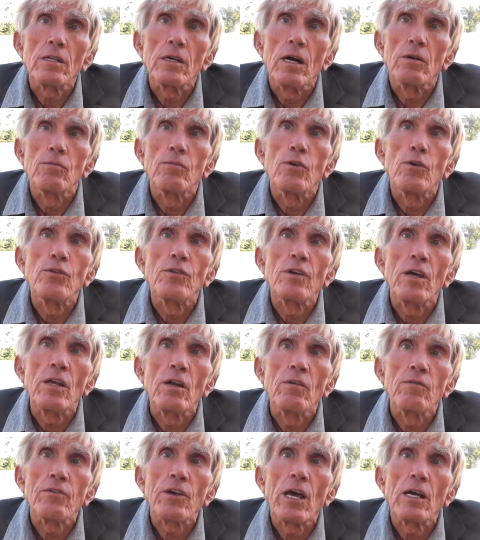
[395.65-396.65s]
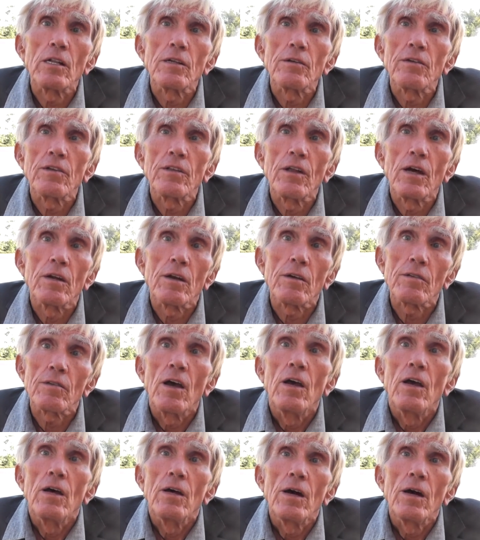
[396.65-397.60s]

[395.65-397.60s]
a routine of calisthenics.